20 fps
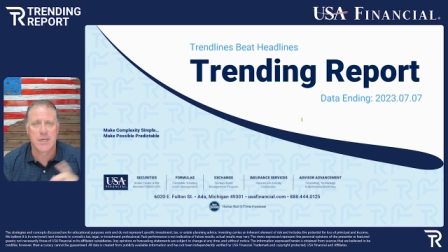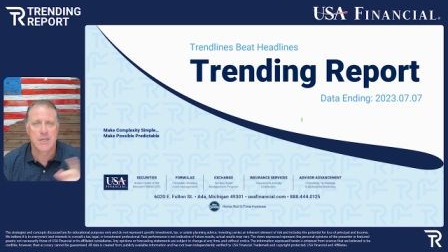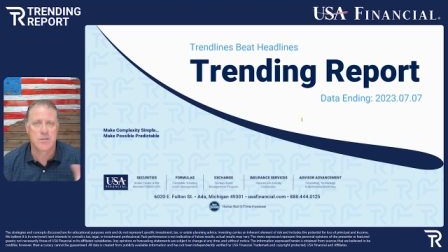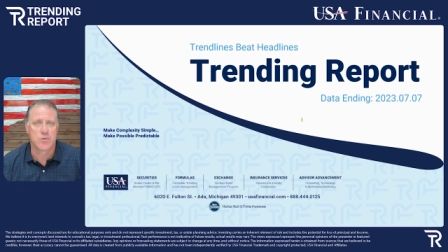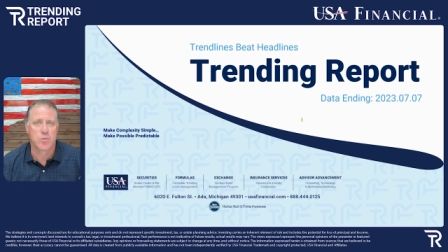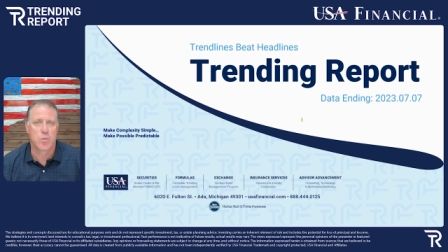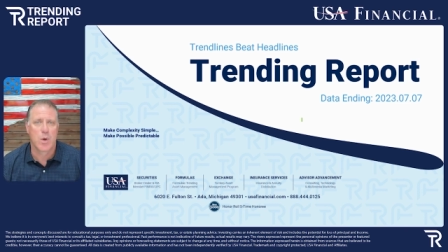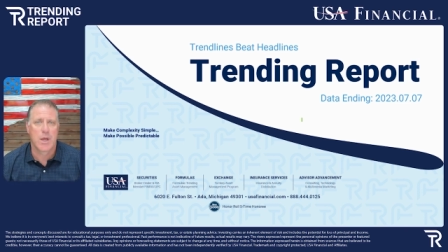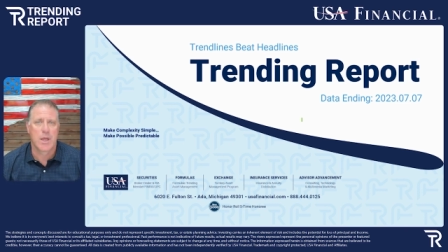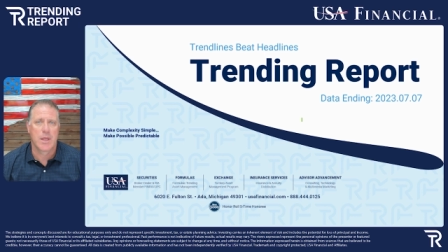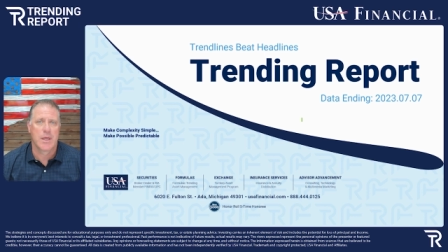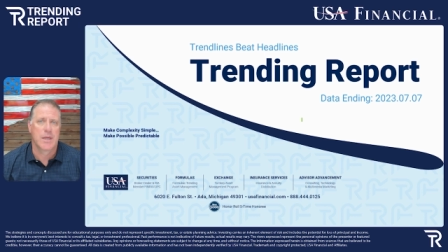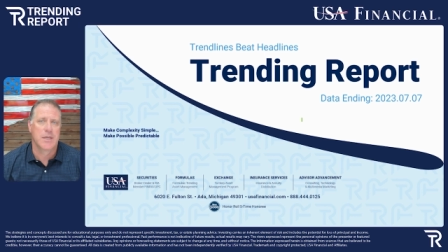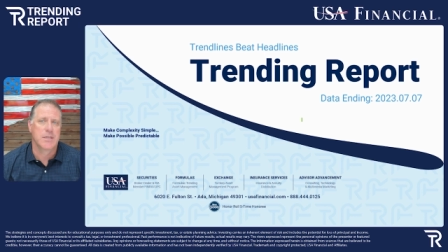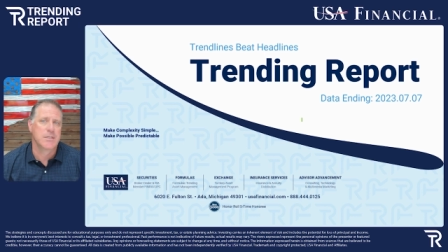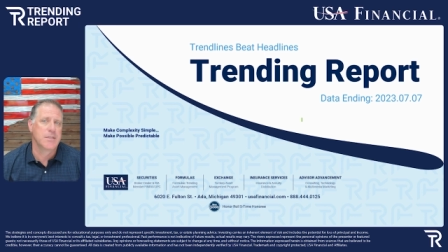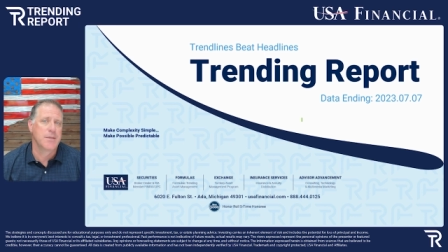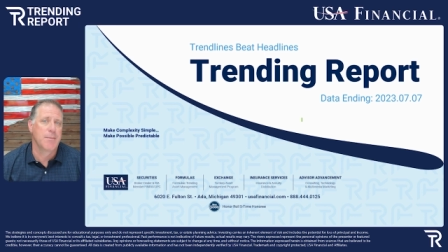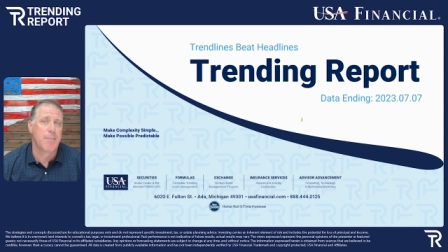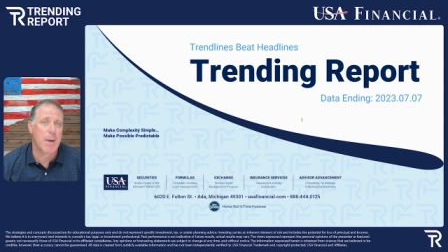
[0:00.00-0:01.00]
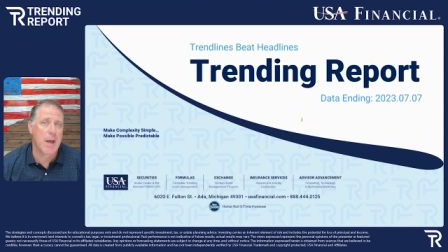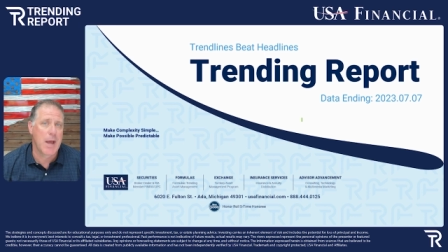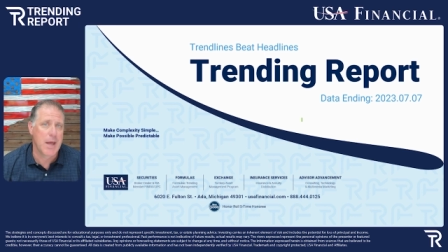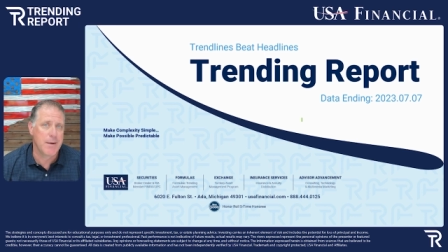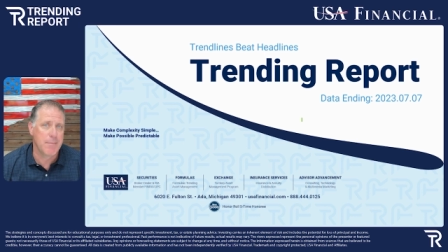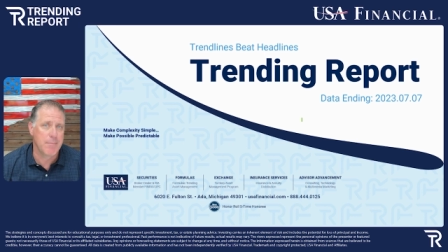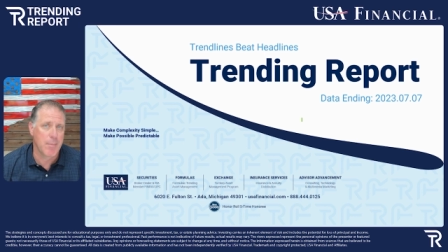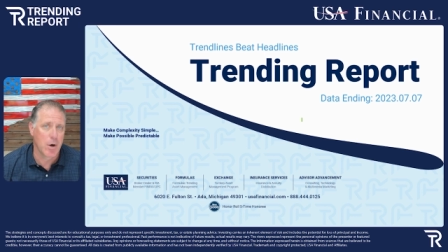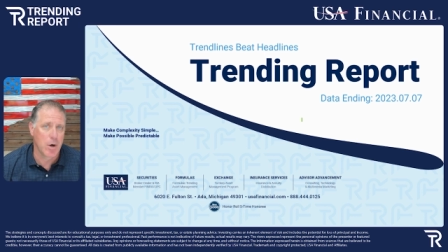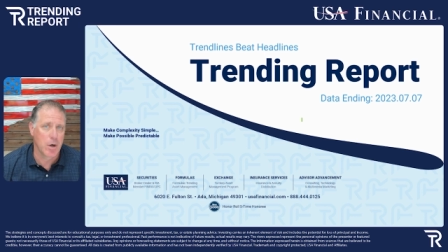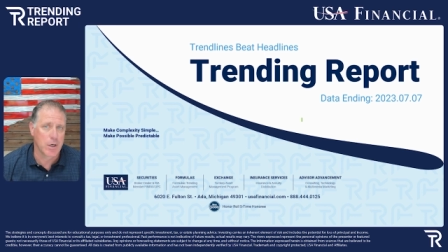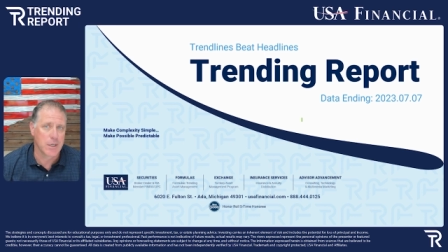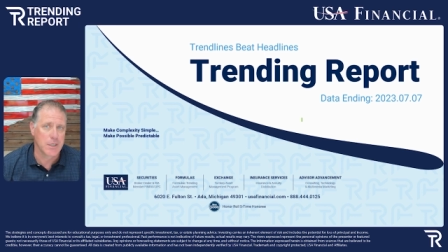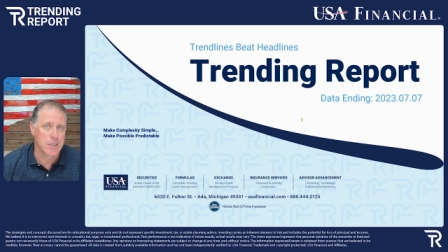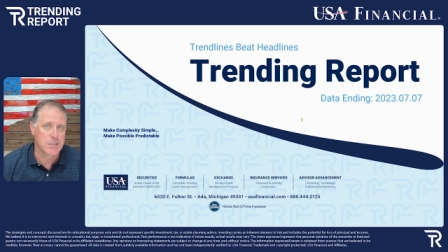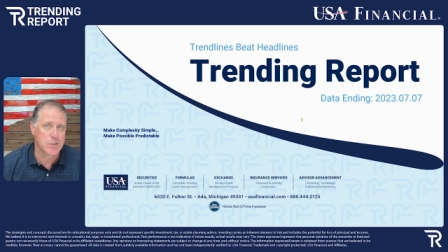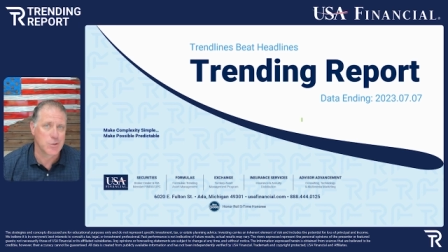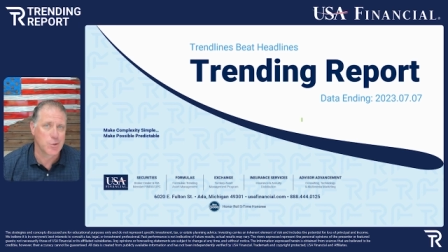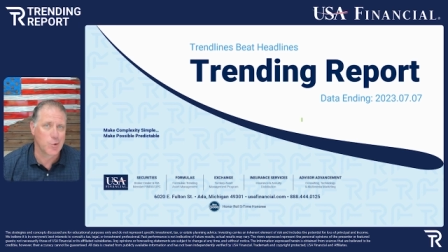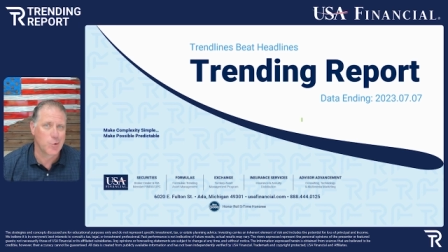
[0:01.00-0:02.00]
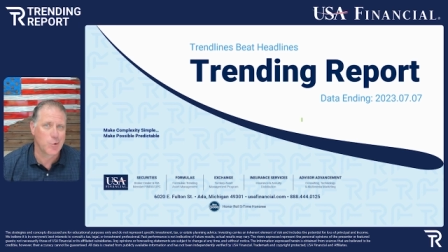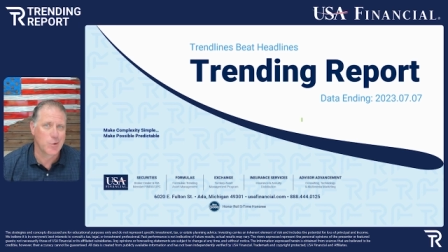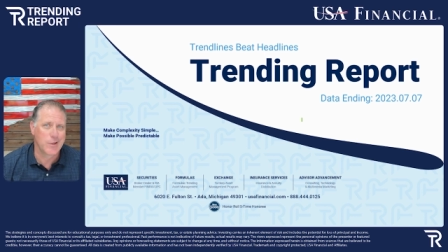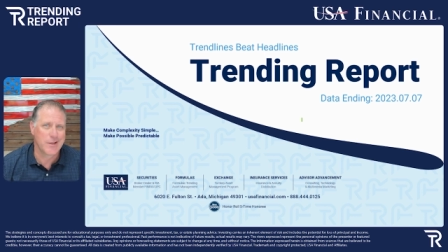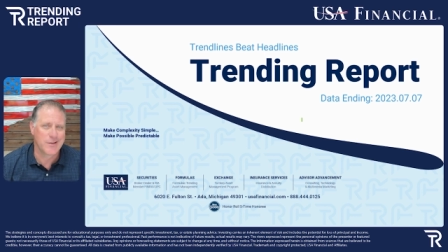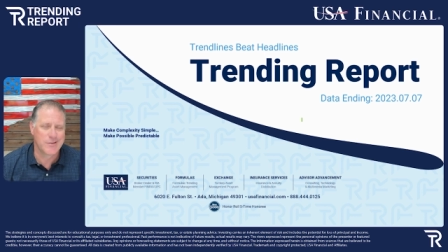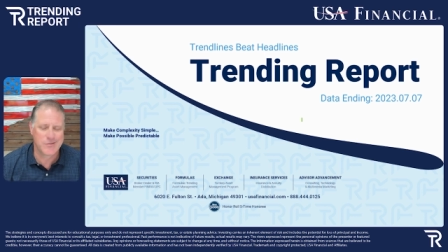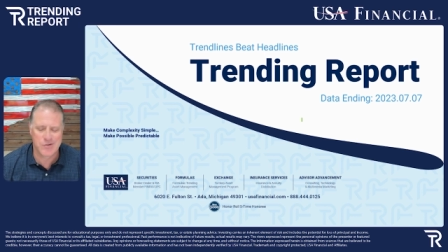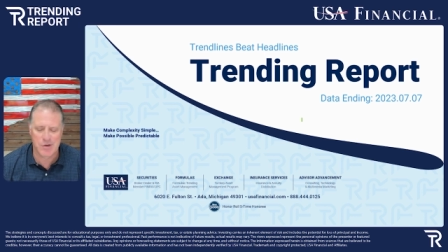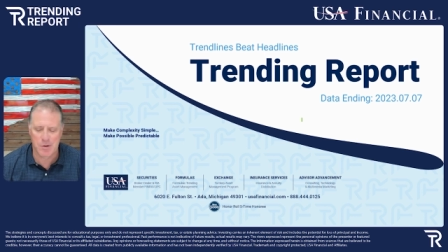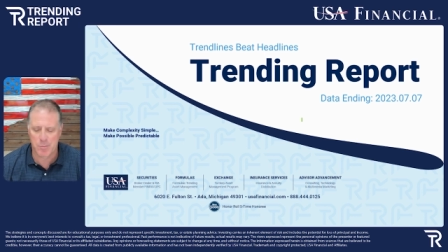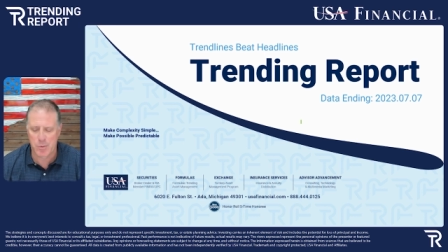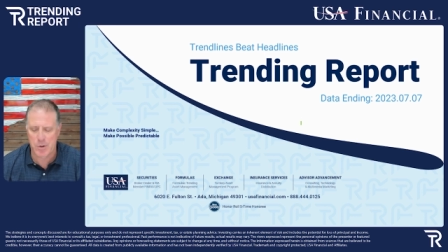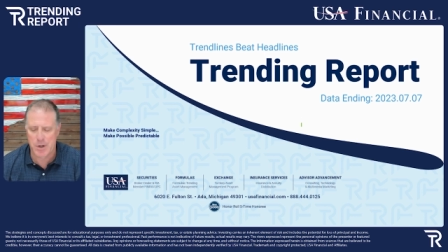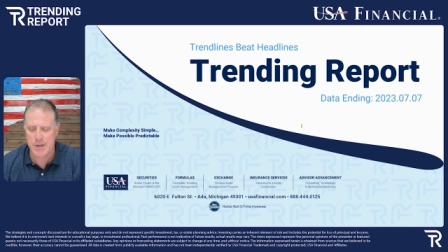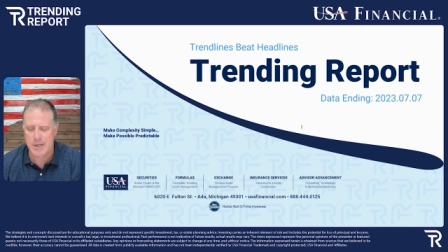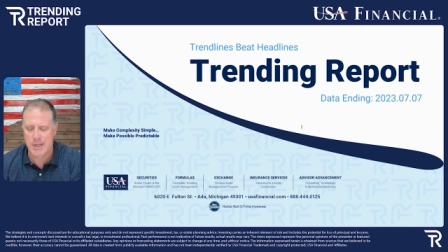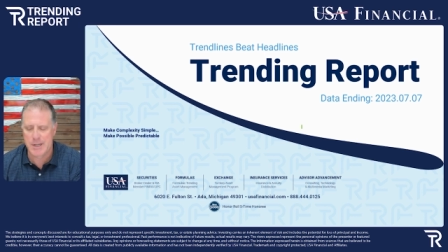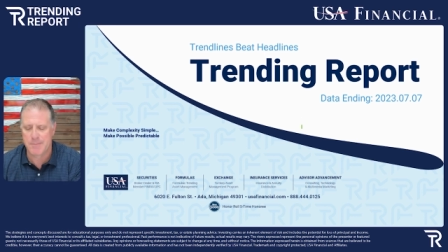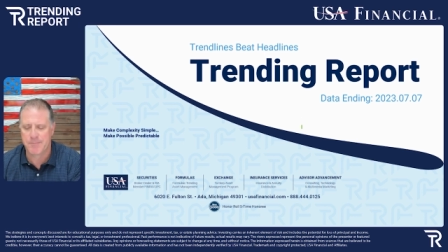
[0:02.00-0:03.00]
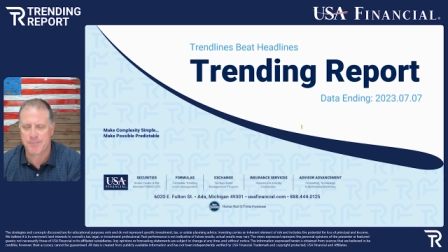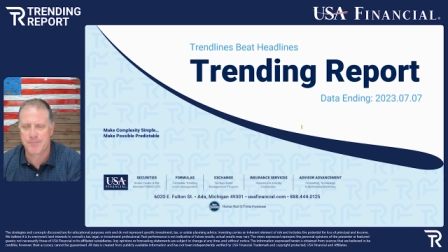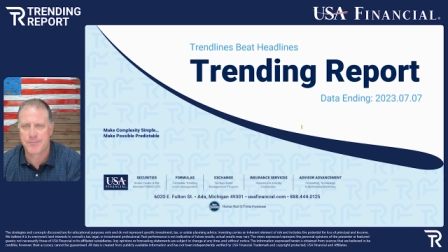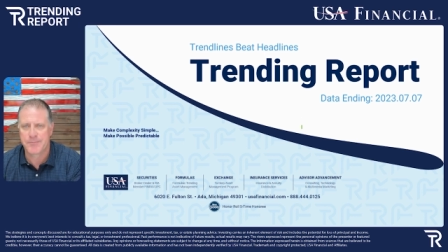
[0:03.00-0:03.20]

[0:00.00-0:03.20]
as well as the bond market. So let's jump right in.